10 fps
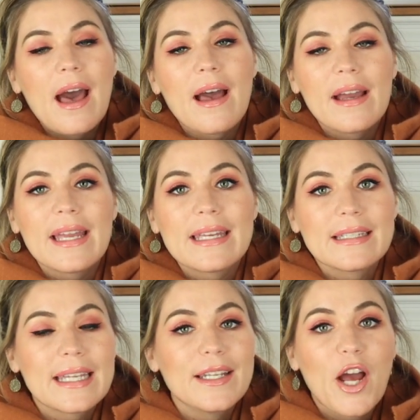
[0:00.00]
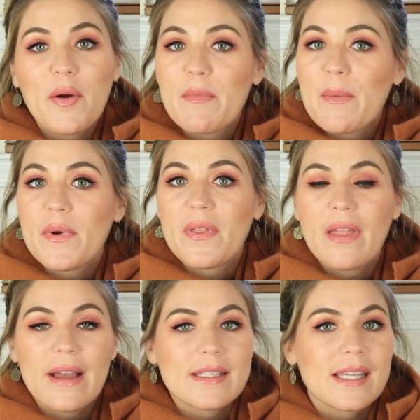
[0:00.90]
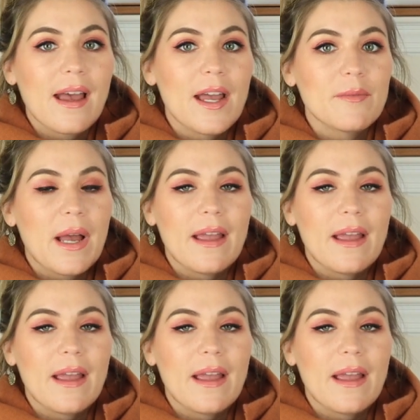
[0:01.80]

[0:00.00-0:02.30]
I cannot remember the last time